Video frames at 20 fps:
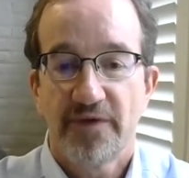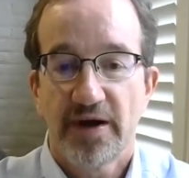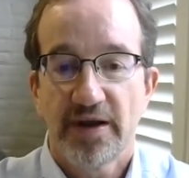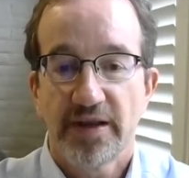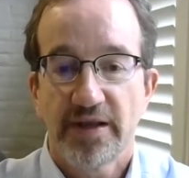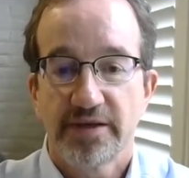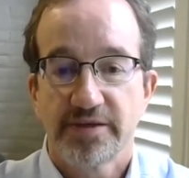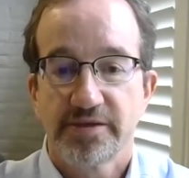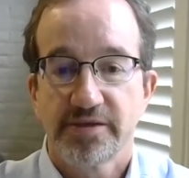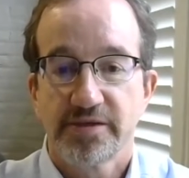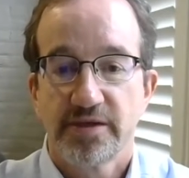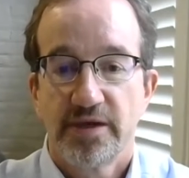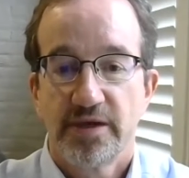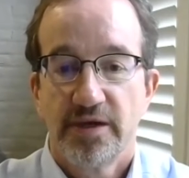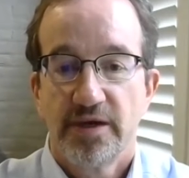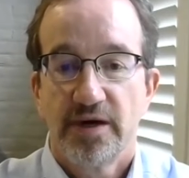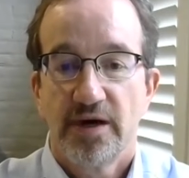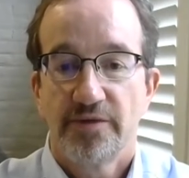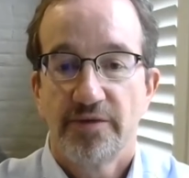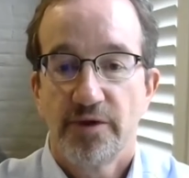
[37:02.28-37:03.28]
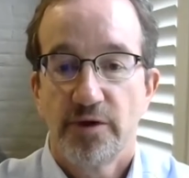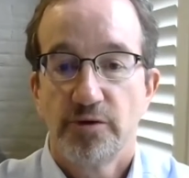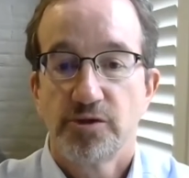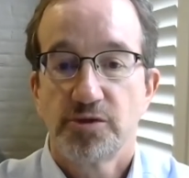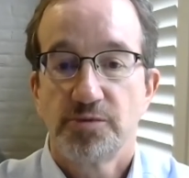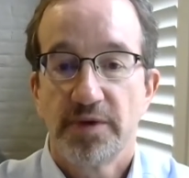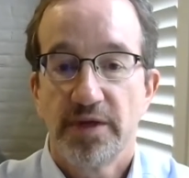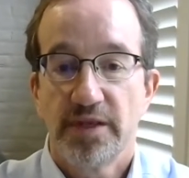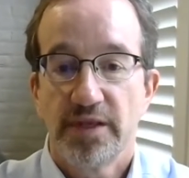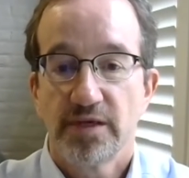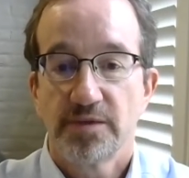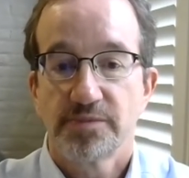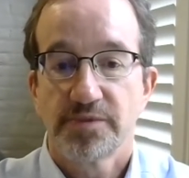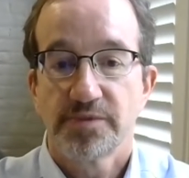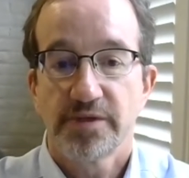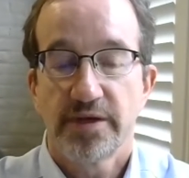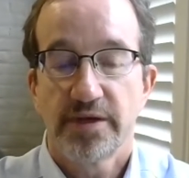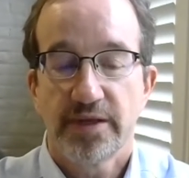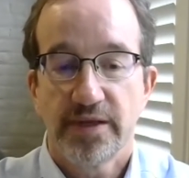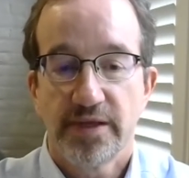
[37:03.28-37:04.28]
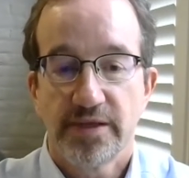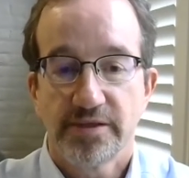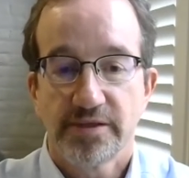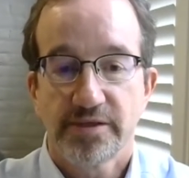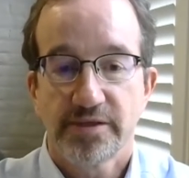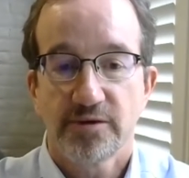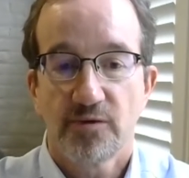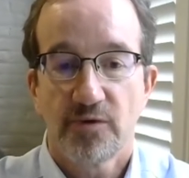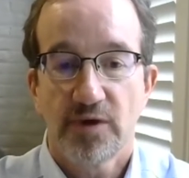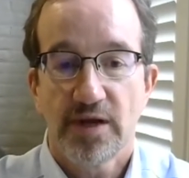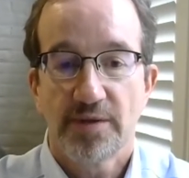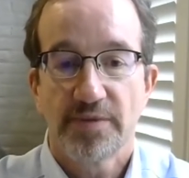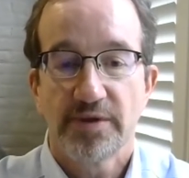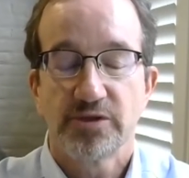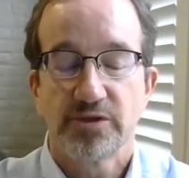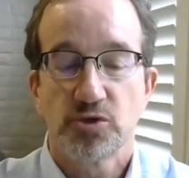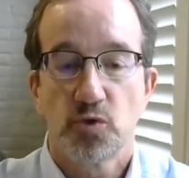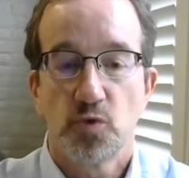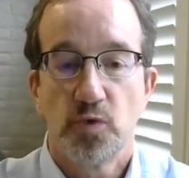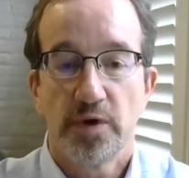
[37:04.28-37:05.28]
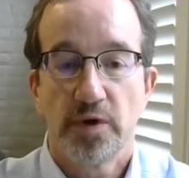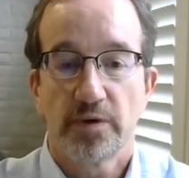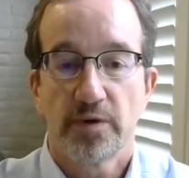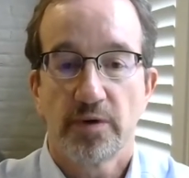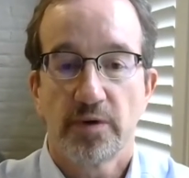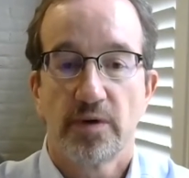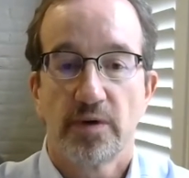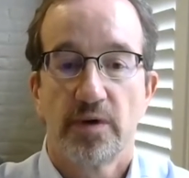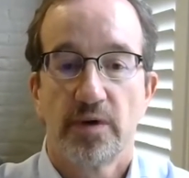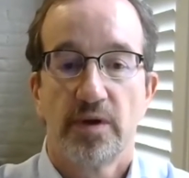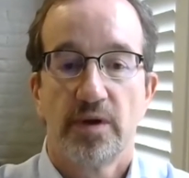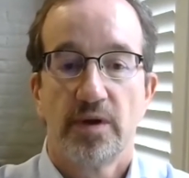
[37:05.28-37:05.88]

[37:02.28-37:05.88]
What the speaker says: finance on those mediums like Instagram and Twitter?